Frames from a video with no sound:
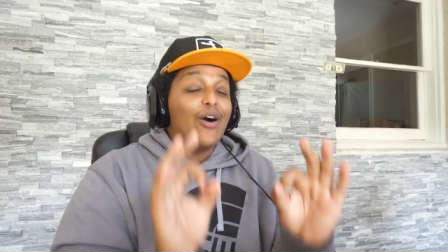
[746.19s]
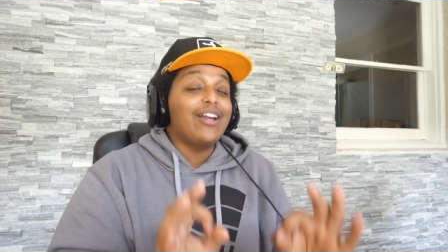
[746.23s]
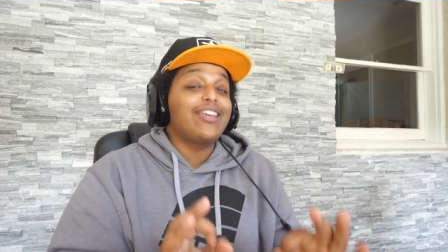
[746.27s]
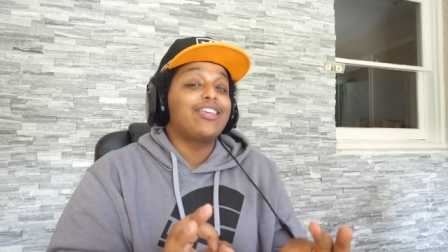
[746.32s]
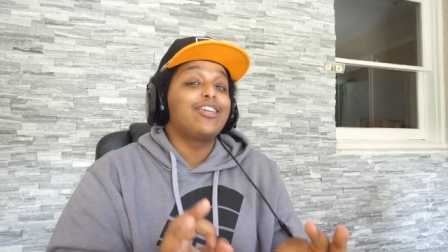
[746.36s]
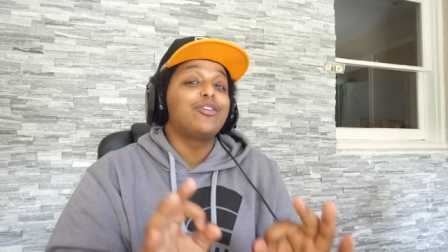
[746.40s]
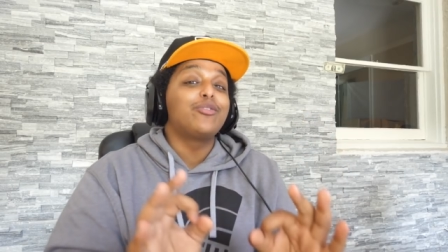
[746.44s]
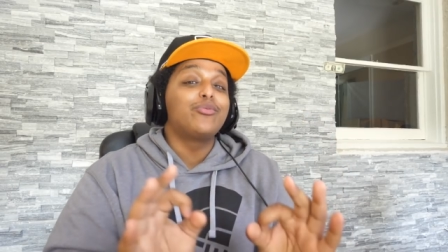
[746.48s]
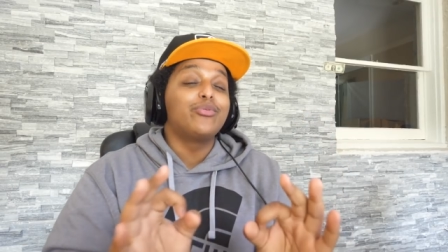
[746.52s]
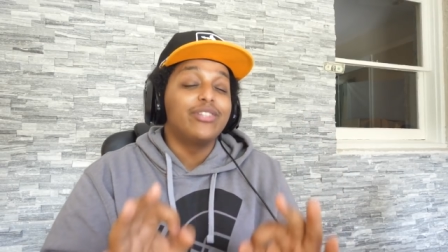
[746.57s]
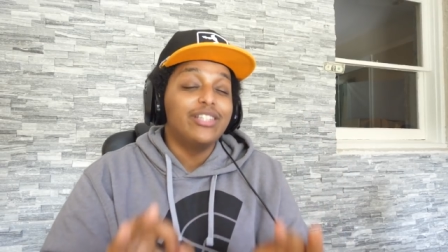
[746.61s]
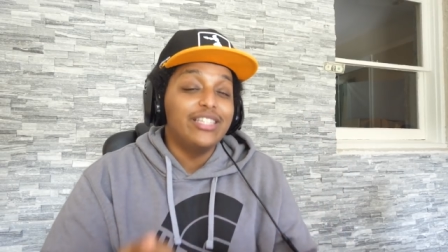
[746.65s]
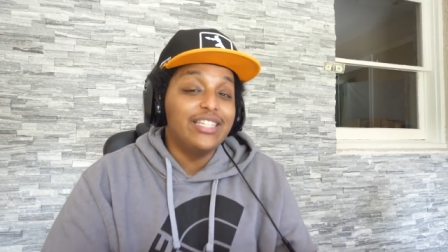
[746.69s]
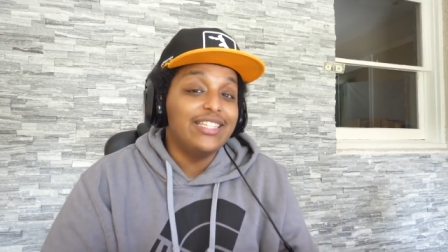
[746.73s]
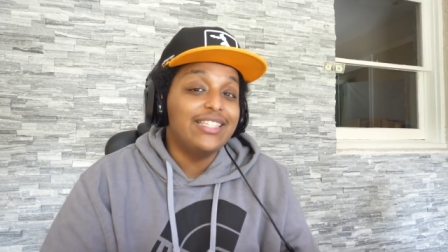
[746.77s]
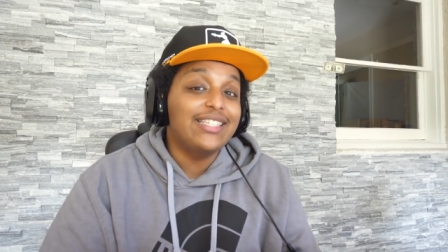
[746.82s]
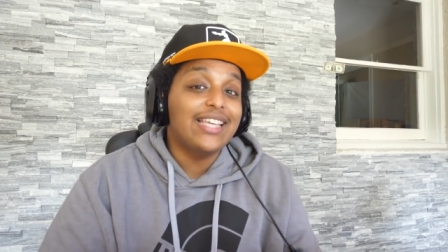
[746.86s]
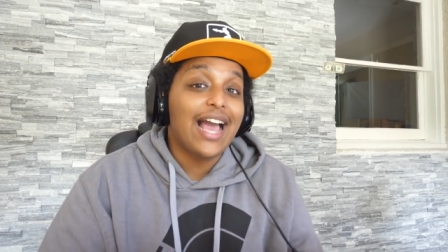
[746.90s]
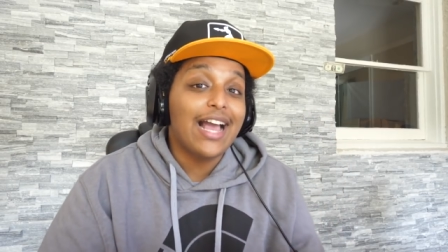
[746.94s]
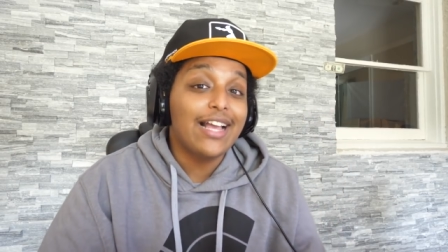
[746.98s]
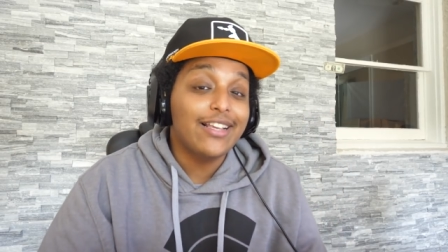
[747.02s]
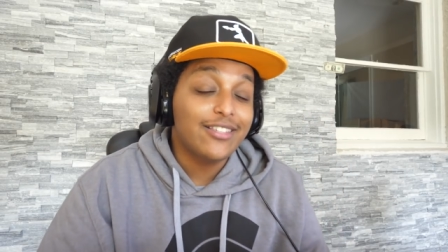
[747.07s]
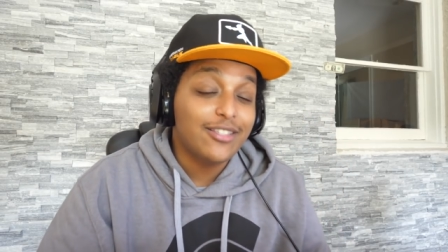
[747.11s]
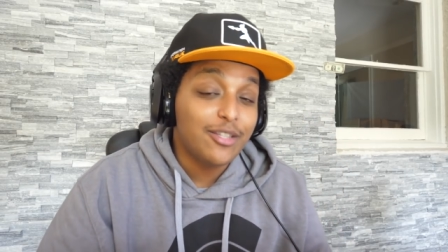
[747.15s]
fucking release
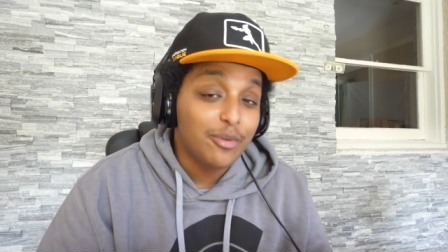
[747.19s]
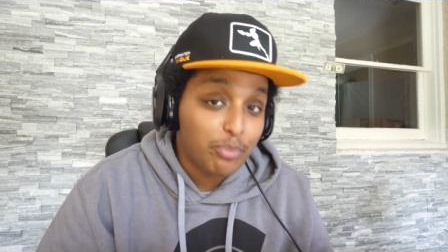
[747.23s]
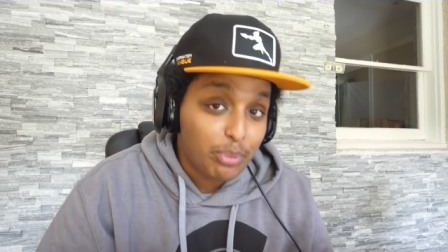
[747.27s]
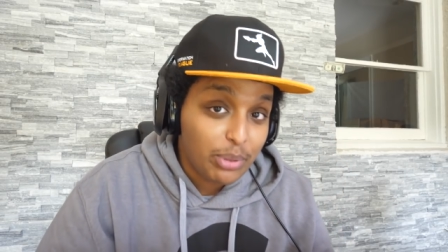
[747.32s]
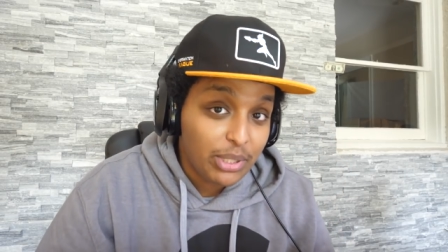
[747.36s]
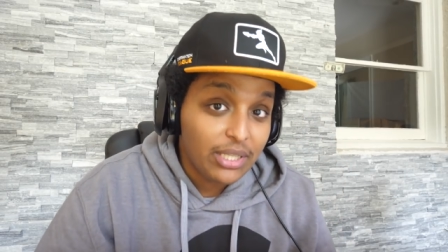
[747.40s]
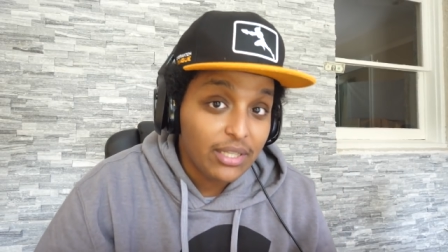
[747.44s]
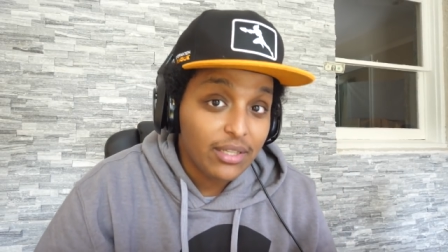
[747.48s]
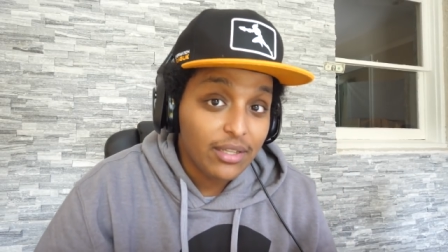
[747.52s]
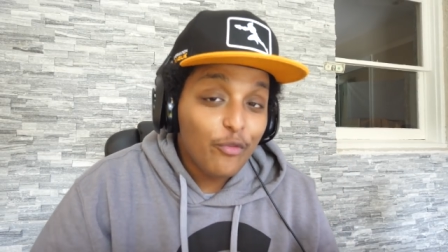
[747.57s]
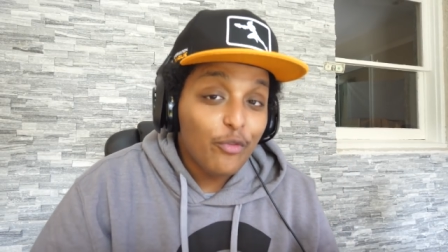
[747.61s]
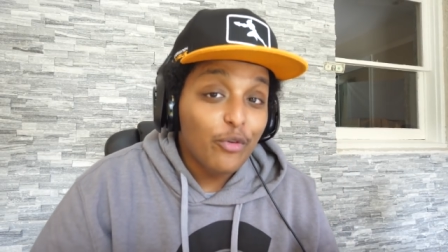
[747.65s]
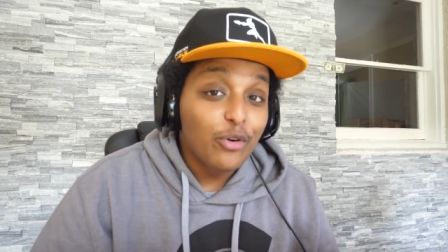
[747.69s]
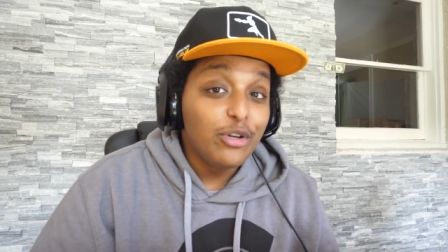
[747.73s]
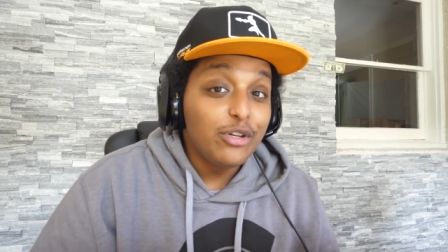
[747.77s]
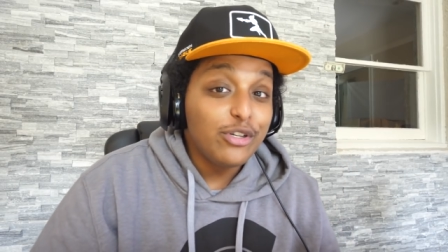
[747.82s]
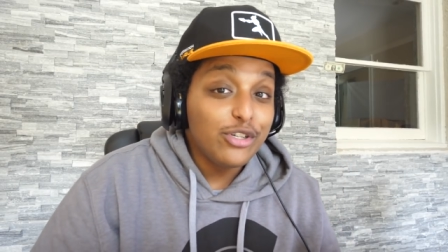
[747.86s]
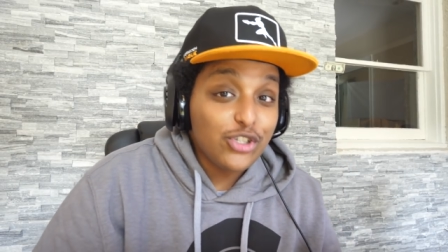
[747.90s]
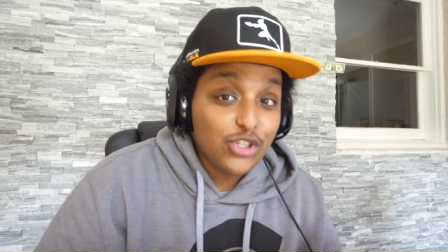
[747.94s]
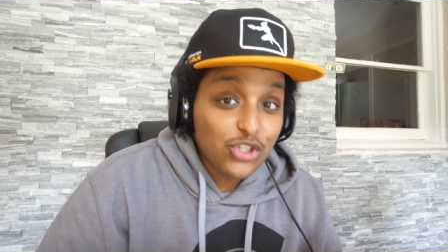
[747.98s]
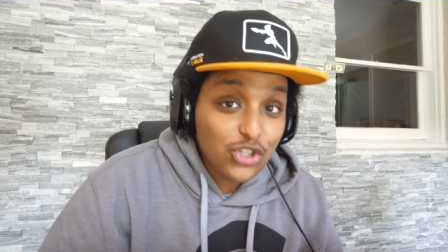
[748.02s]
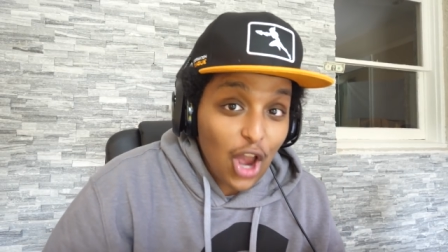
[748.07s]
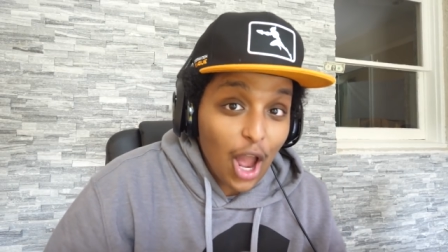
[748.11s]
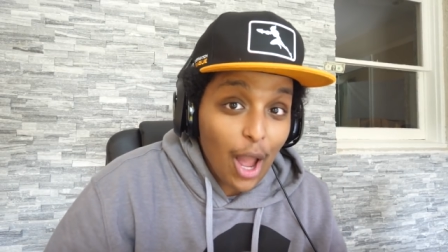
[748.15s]
has to be for your
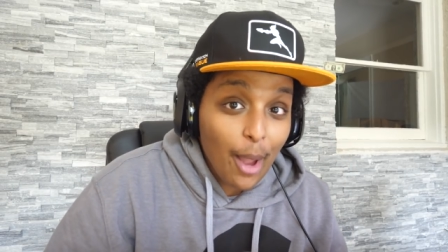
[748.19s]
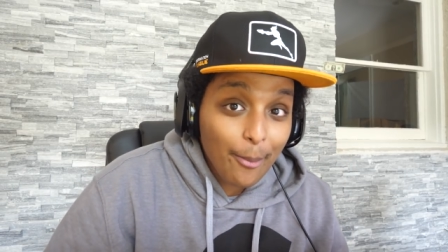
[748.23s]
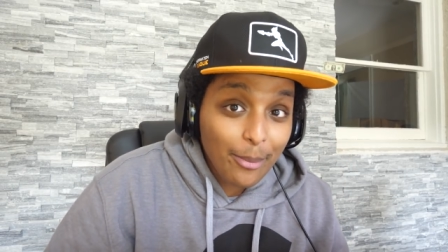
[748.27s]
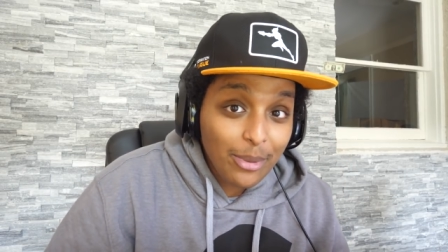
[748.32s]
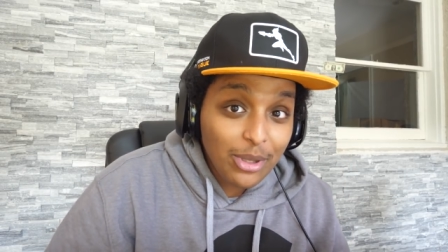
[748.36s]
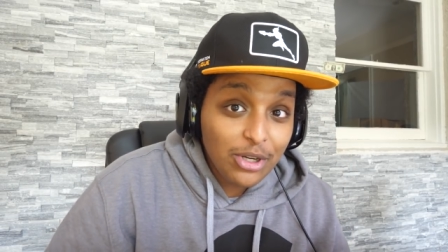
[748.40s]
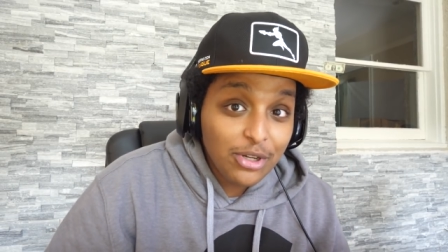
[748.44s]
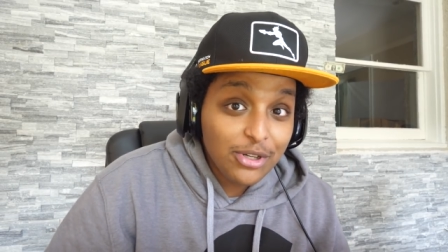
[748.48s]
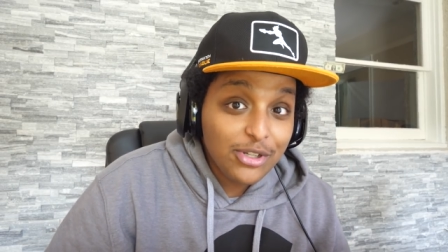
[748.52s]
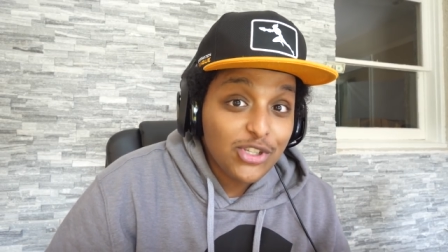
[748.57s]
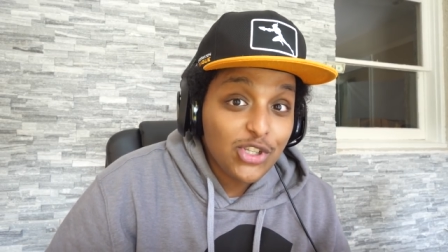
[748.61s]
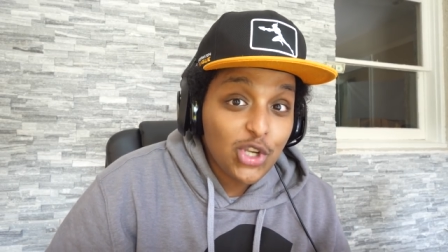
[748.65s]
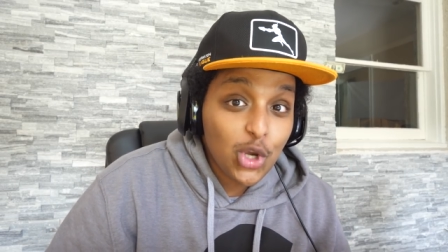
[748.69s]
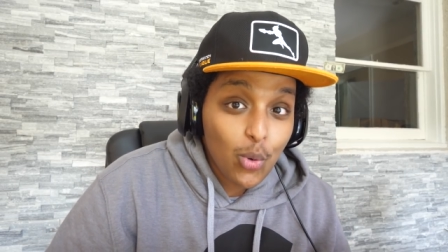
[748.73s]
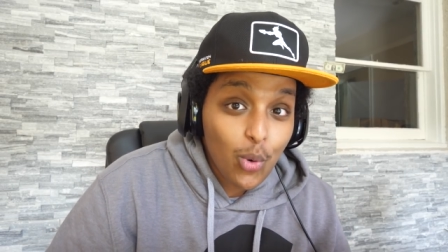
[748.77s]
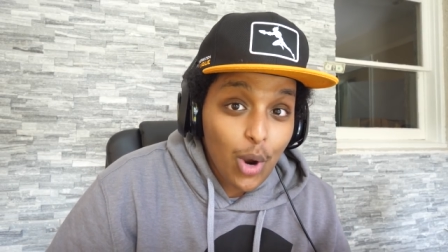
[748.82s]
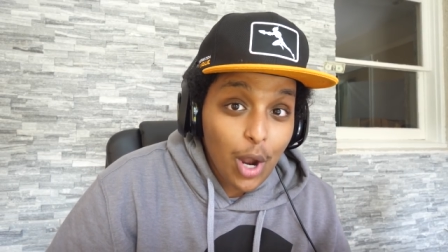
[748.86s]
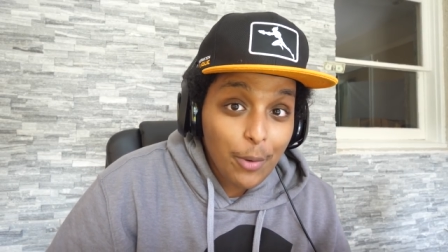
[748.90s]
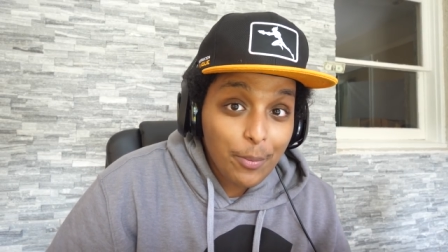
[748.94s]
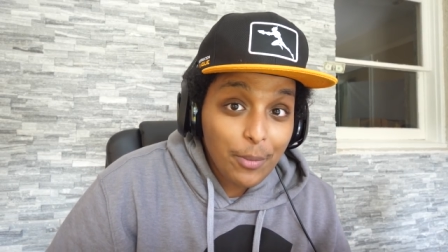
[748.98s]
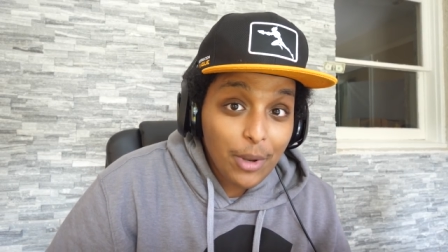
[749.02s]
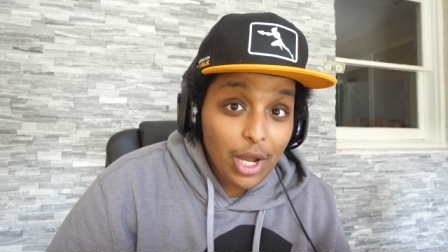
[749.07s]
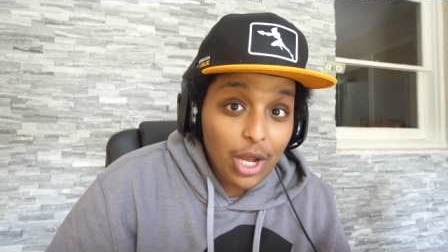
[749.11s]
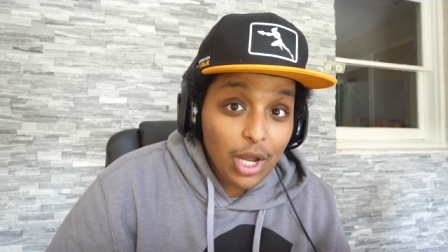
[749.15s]
shot meter to show
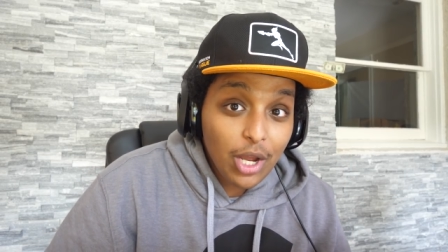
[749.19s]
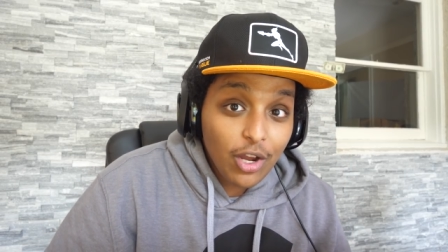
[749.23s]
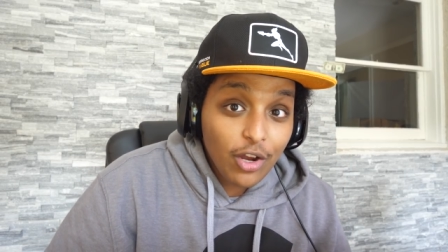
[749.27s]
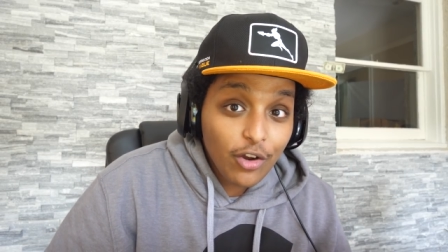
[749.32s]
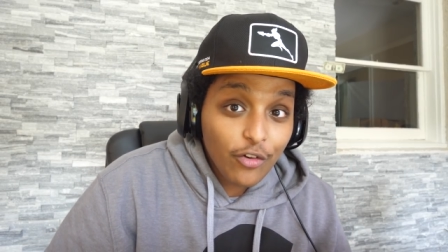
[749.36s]
up